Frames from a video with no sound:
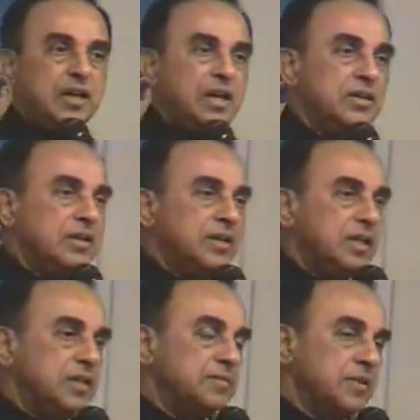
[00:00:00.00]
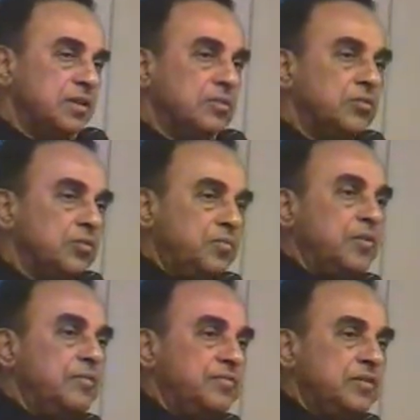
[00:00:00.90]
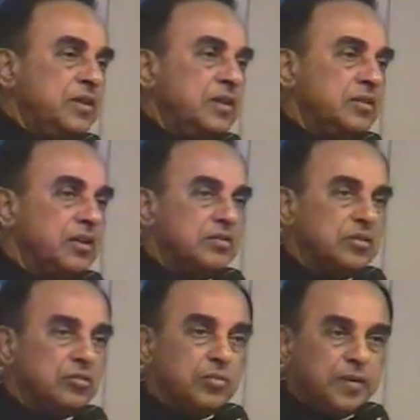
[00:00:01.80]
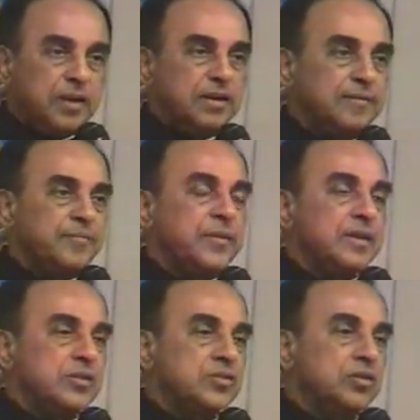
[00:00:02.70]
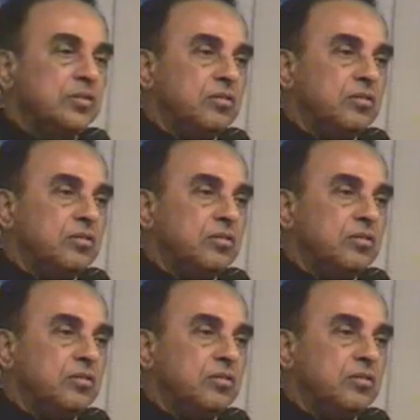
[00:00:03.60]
under the special group of Dr. Gopalan. So